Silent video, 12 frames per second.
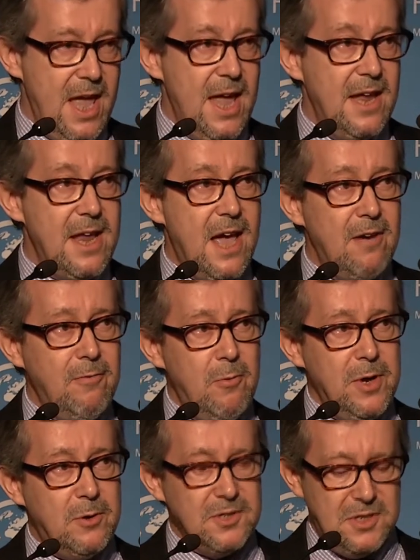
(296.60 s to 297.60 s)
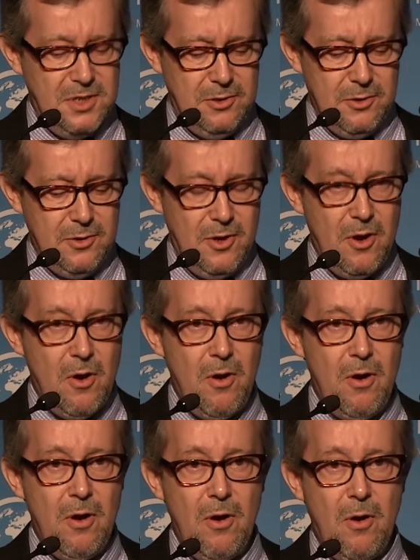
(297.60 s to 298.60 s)
and have we considered
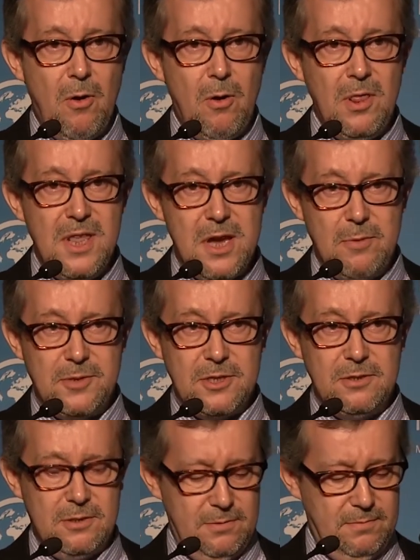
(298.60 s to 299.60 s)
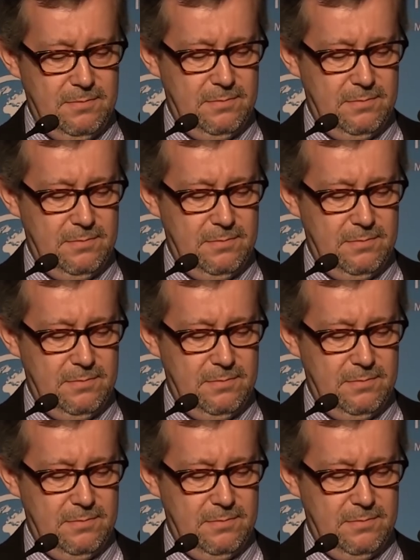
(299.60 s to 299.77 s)
all the options?